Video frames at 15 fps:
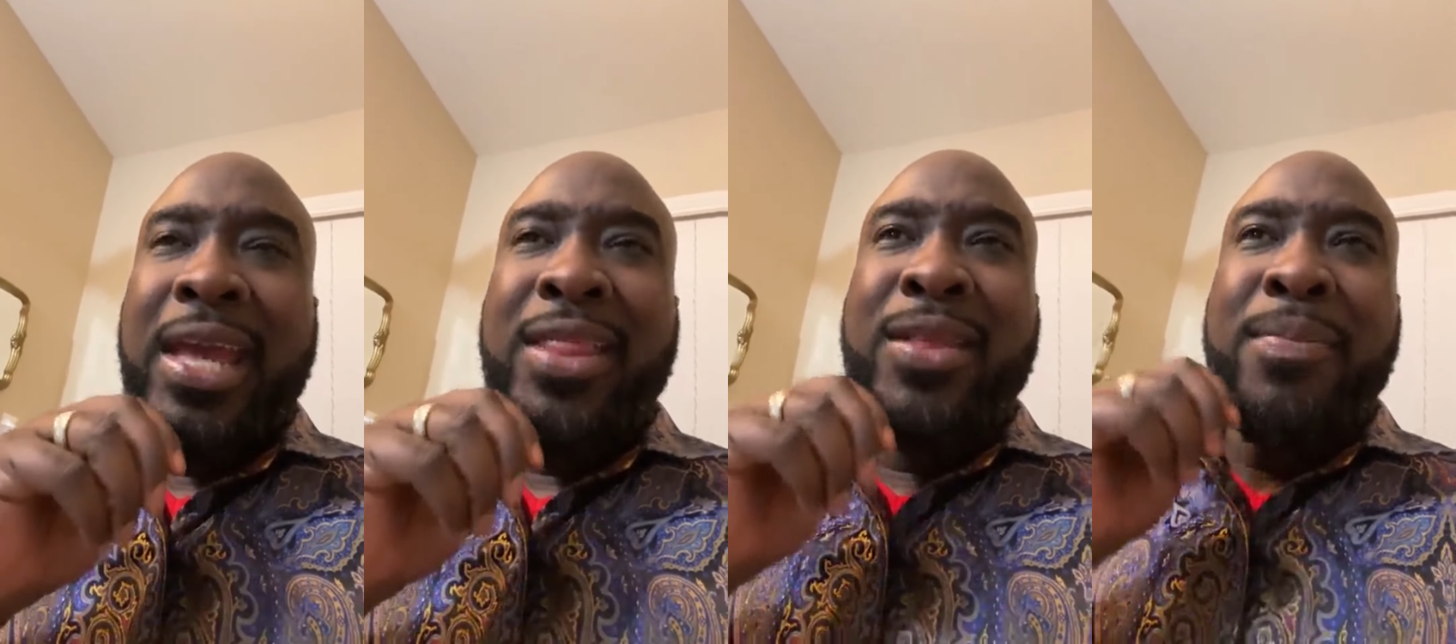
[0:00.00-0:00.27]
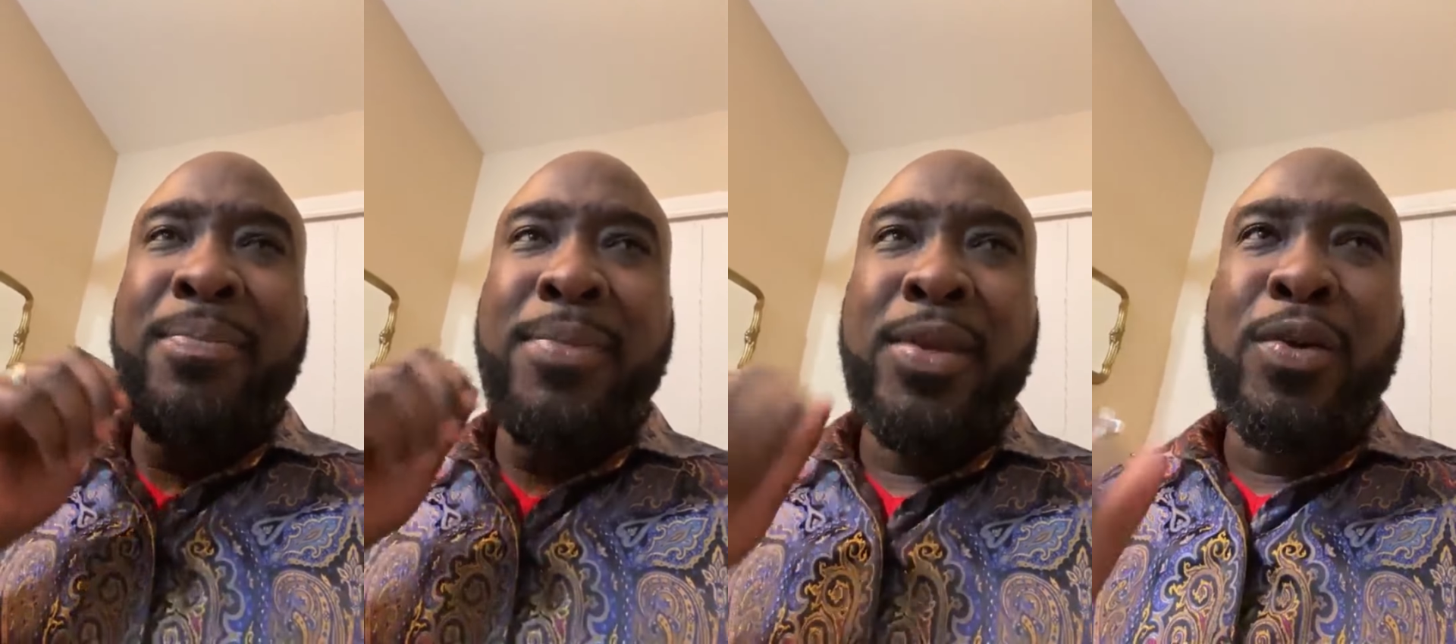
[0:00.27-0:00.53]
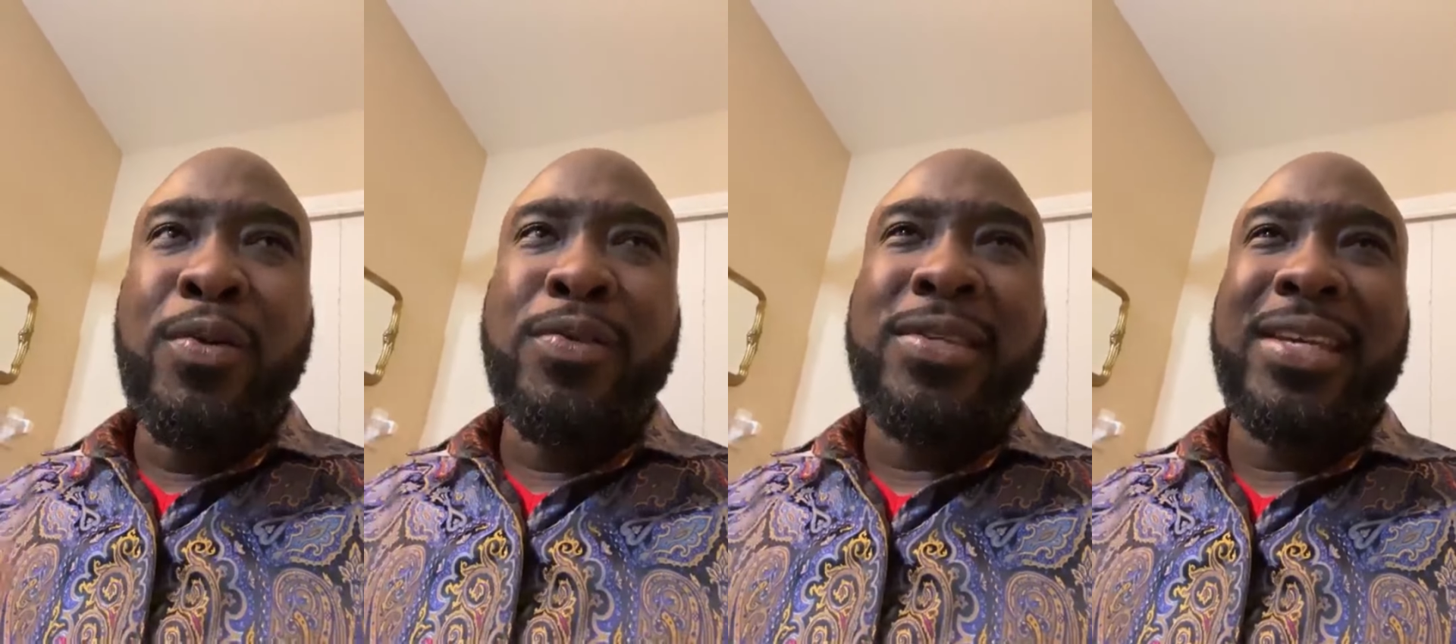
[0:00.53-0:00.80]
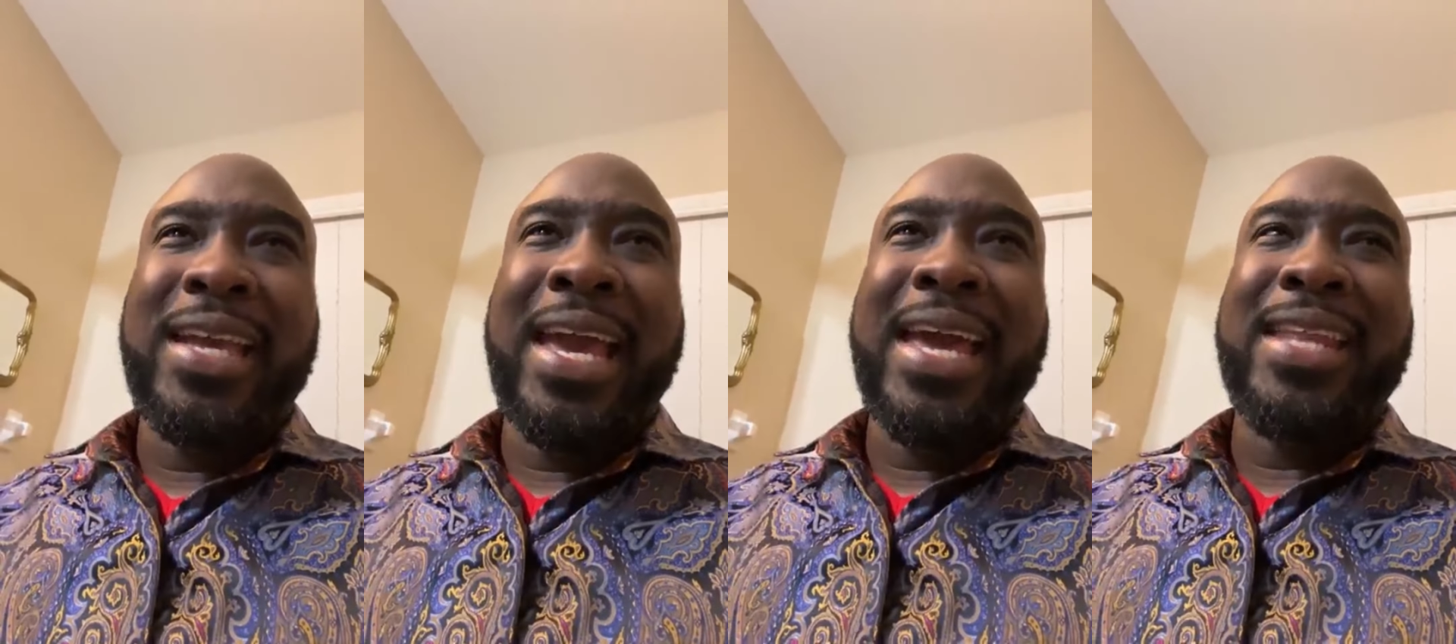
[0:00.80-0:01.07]
And the
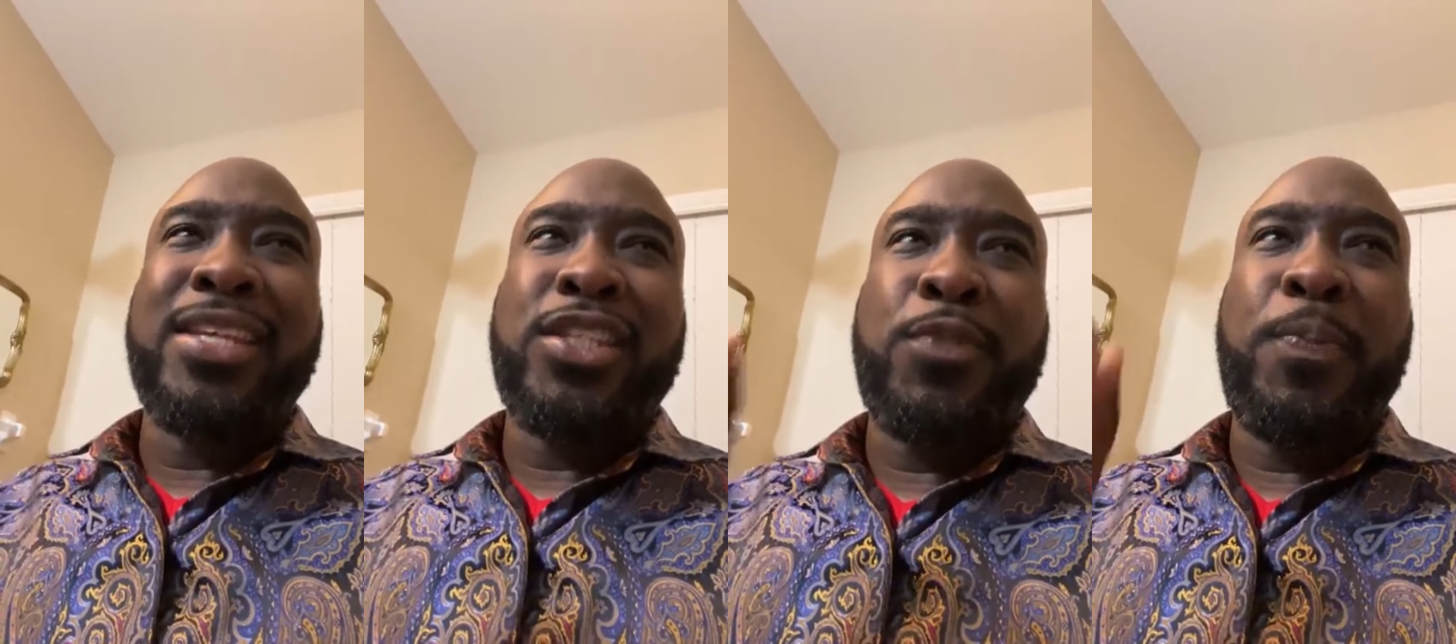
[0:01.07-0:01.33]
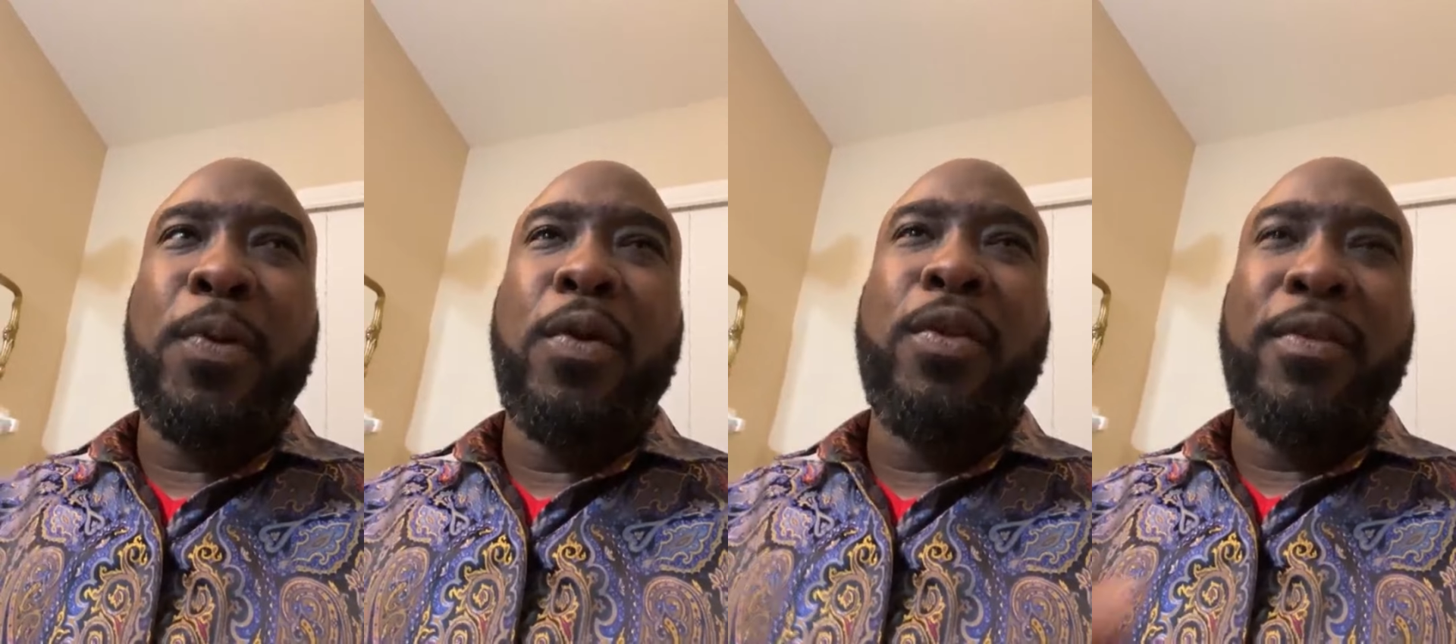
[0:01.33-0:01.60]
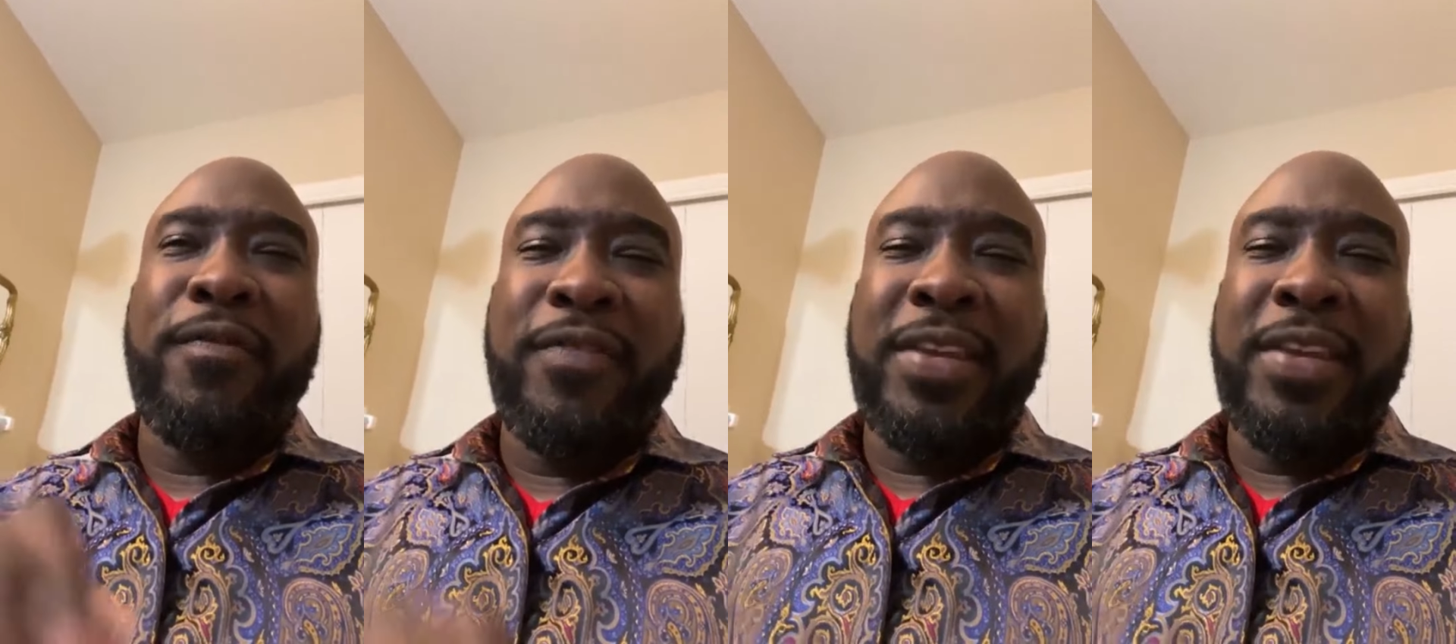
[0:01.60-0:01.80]
music had a spirit